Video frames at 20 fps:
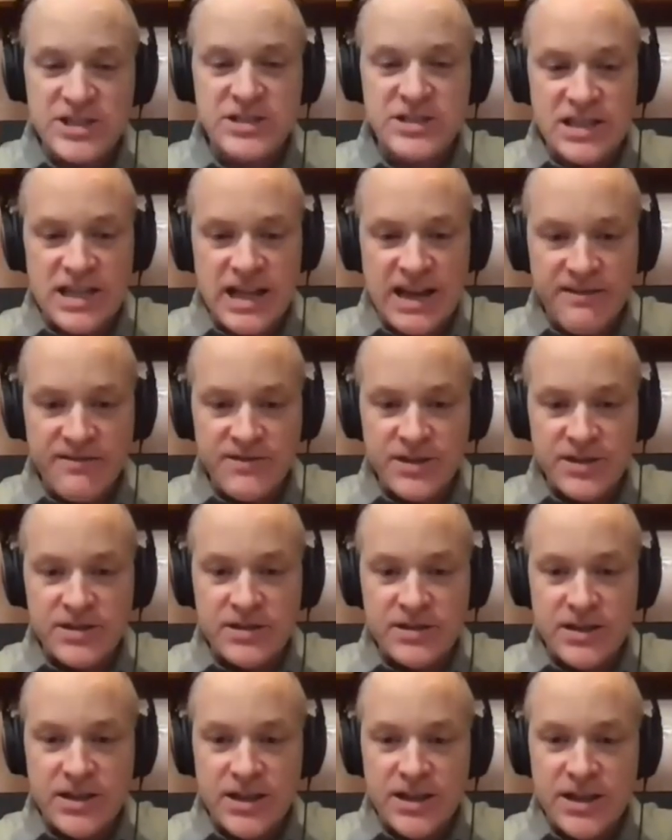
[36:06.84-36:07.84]
that have
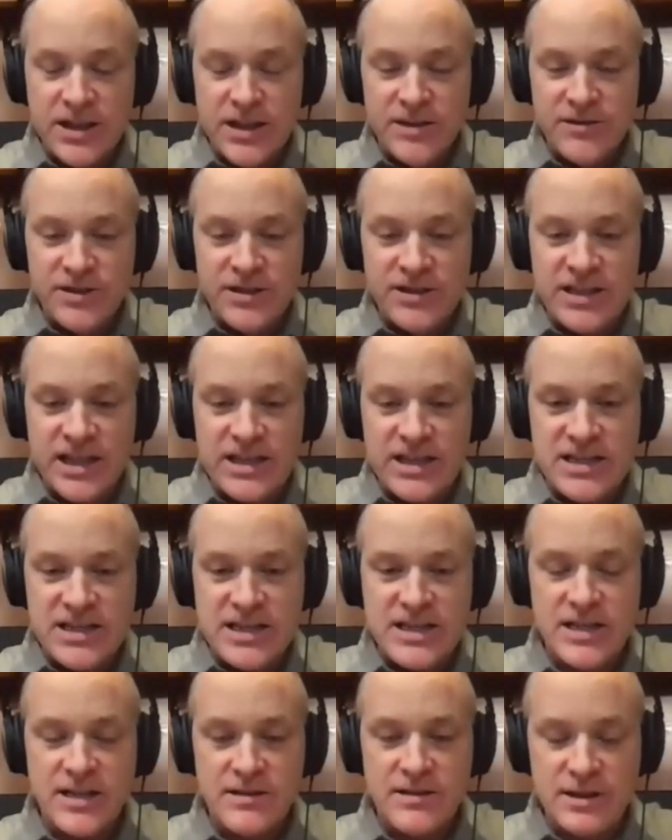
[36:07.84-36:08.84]
this
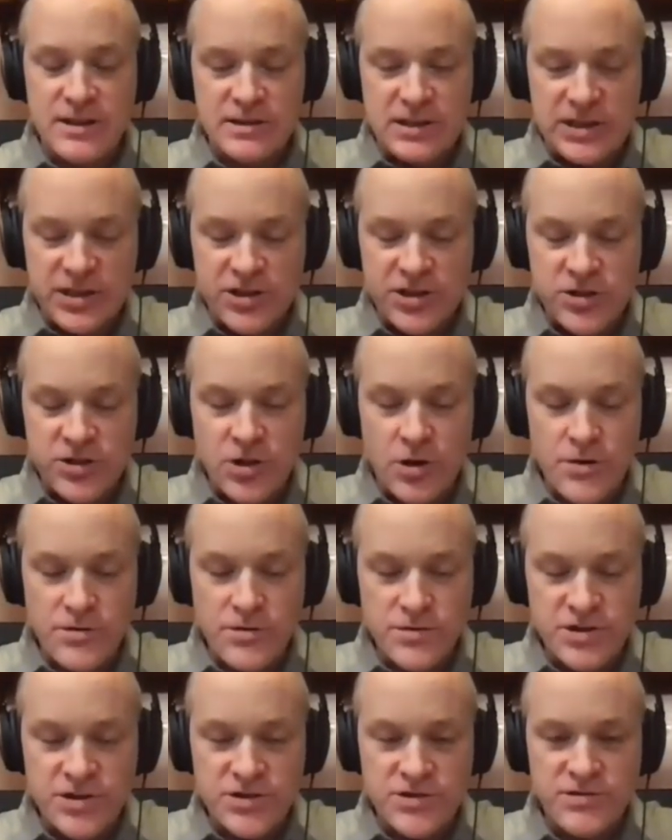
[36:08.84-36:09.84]
idea, that this so
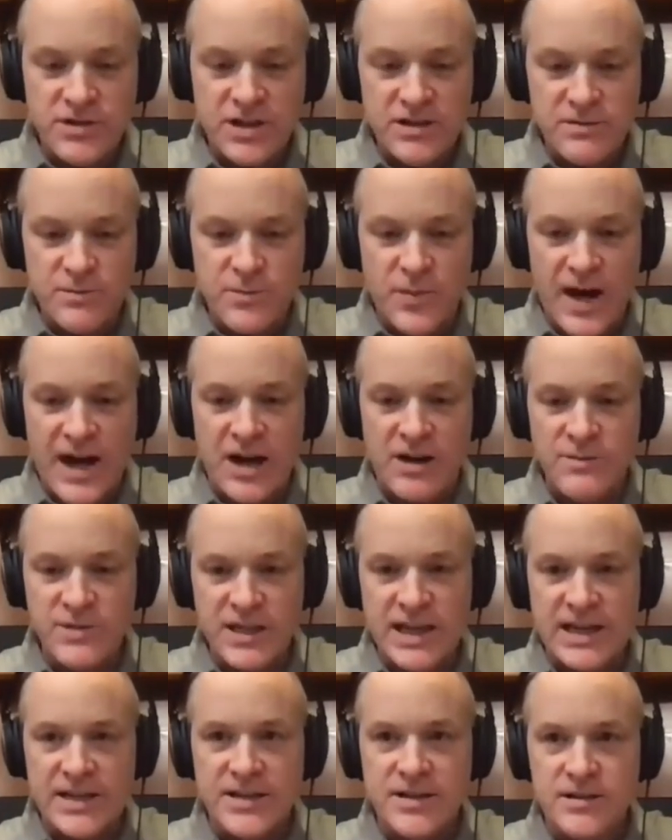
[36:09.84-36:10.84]
strict
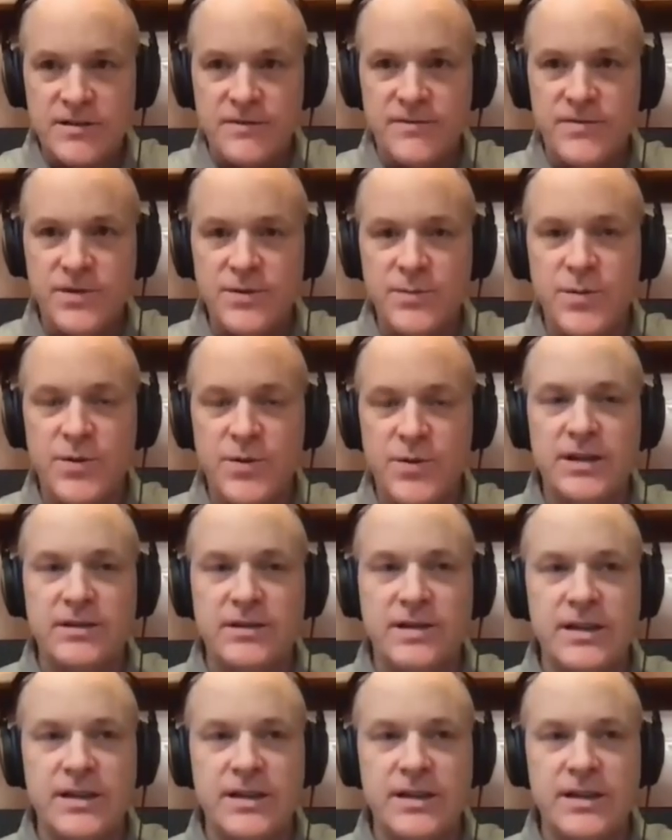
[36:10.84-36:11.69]
biomechanical viewpoint, like